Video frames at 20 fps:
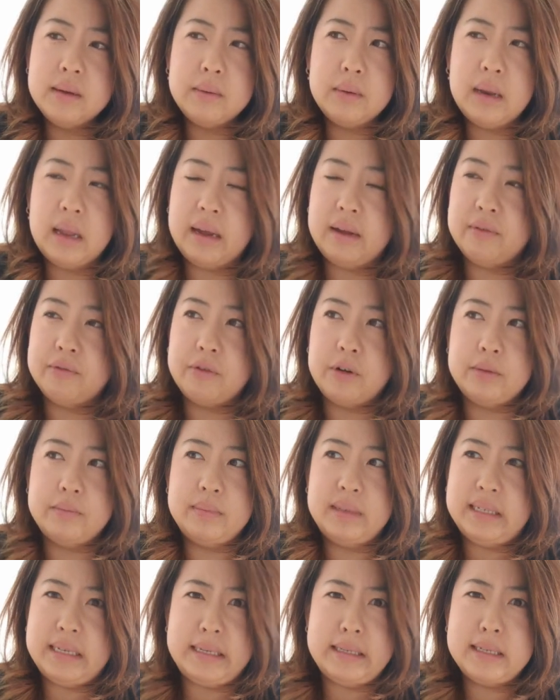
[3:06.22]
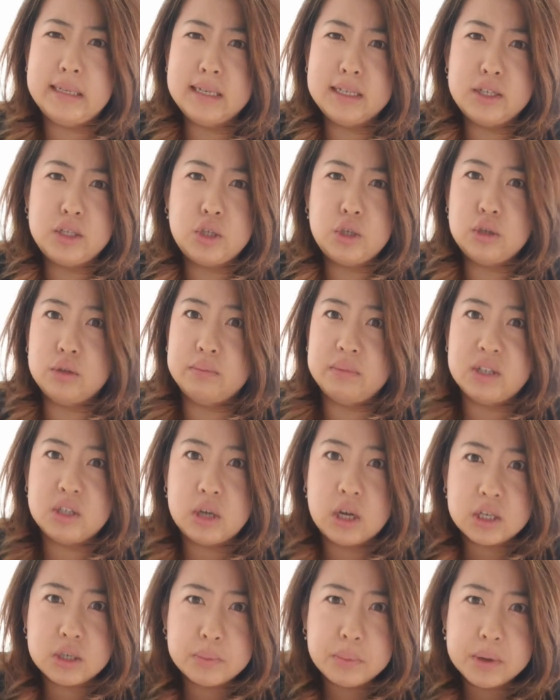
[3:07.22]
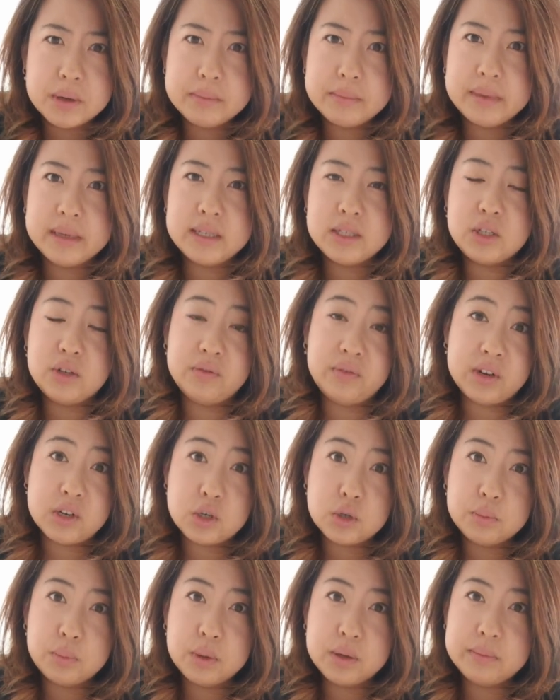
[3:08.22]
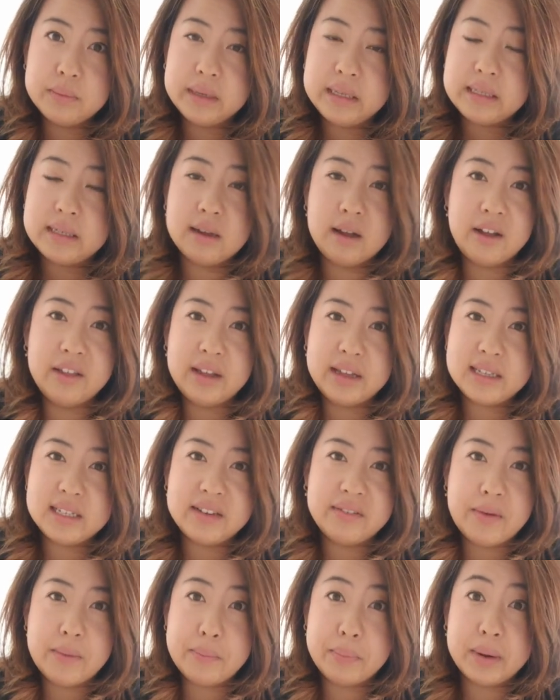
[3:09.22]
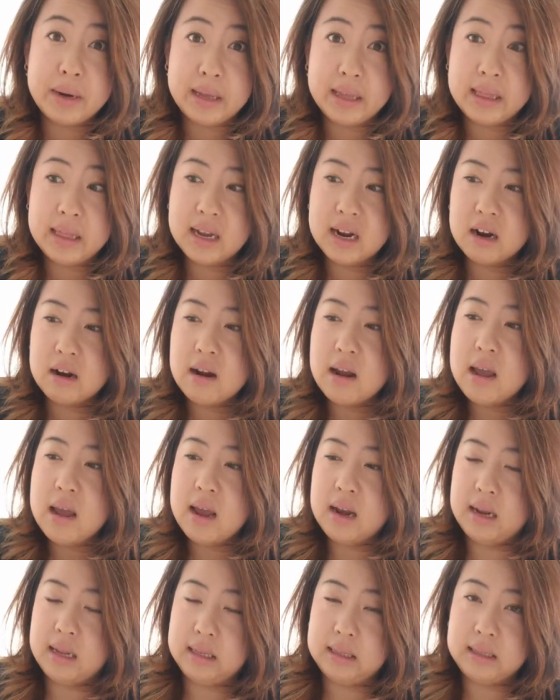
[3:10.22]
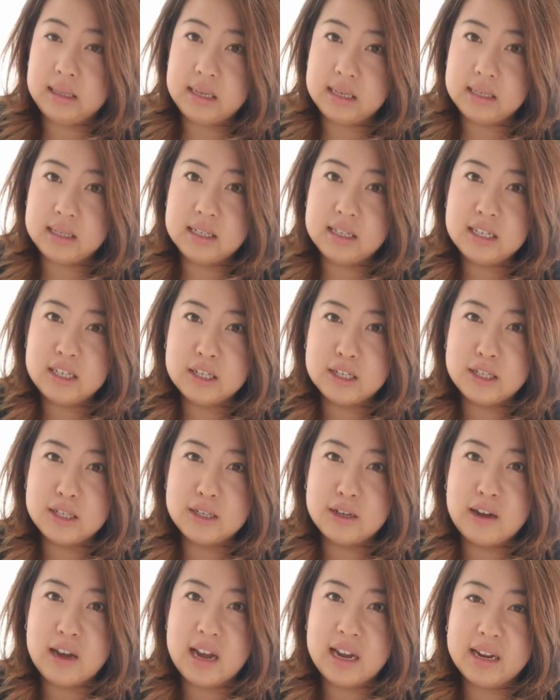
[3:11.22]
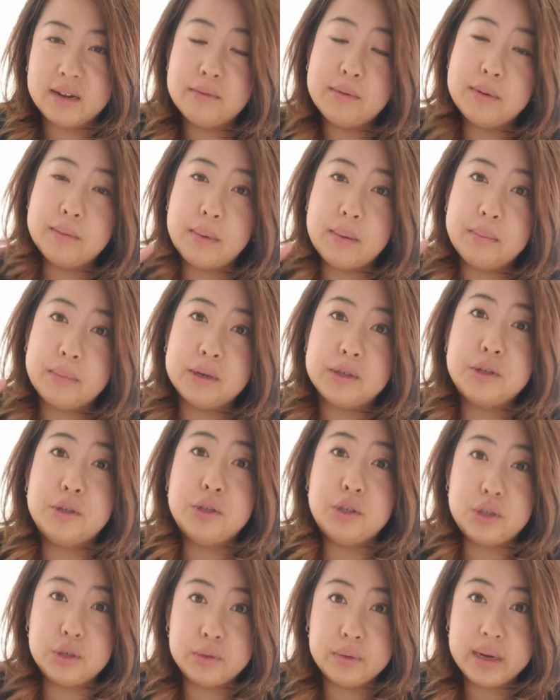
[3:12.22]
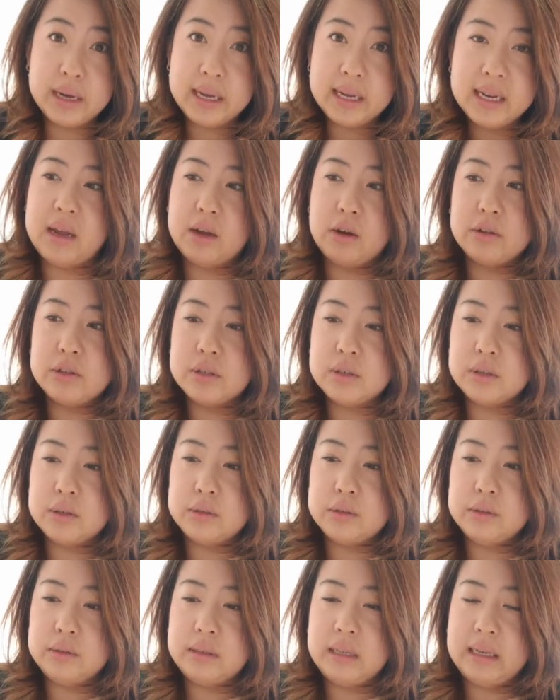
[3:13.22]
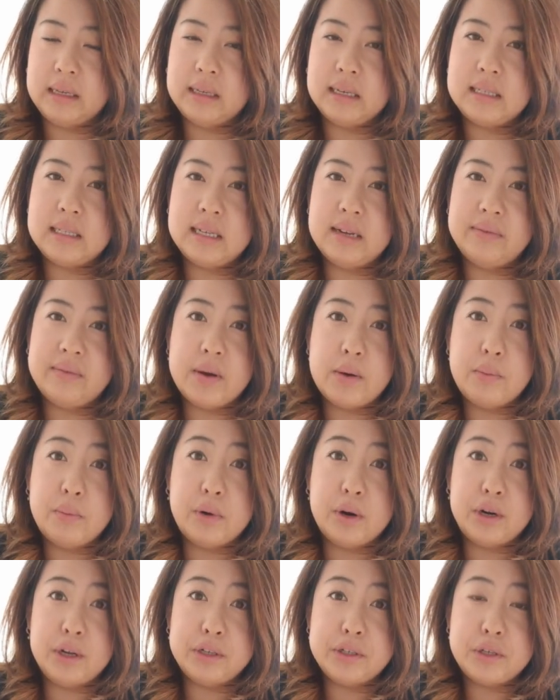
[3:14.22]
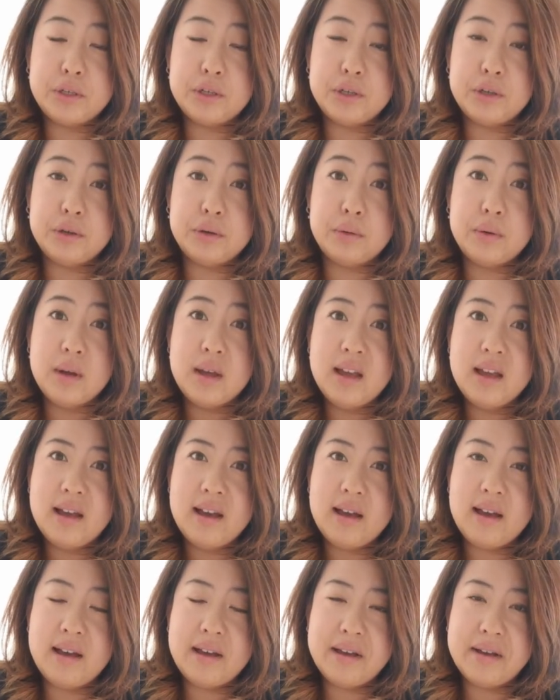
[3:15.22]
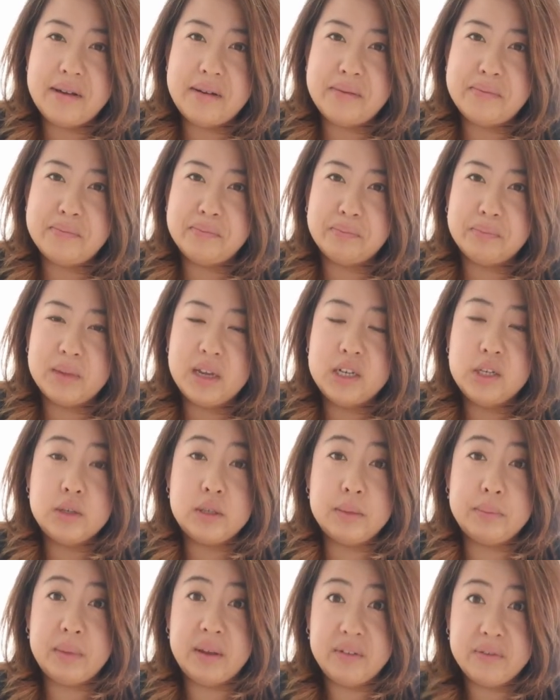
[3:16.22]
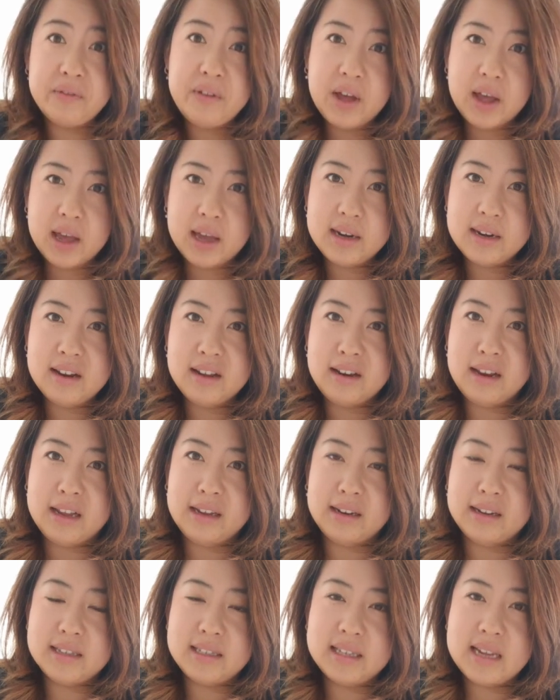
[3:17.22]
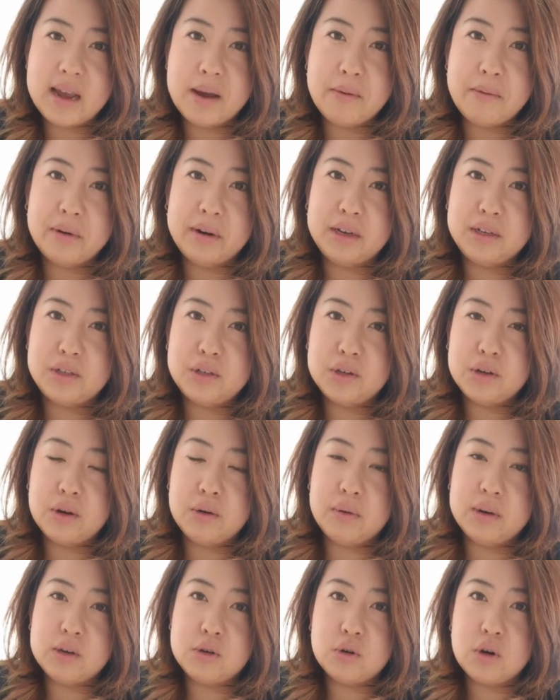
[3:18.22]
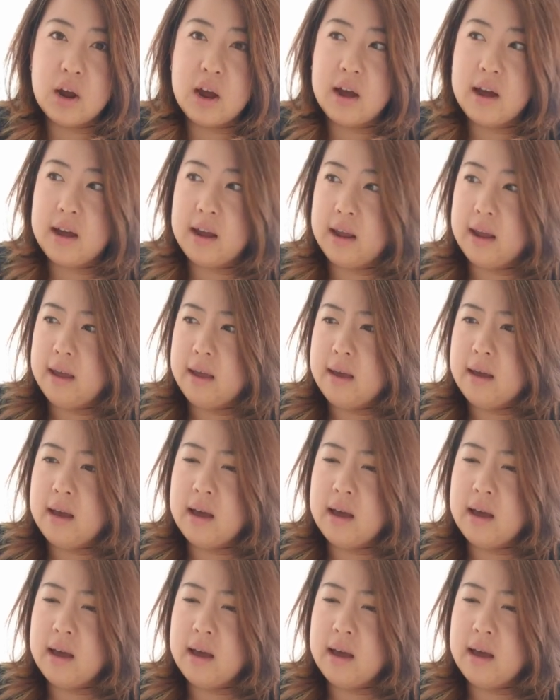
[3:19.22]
Like from dentist to massage appointments to facial appointments, all that stuff I put in there and I list just so I can remember to do it. I also include, like, let's say if I wanted to do something fun, like let's say I wanted to go and try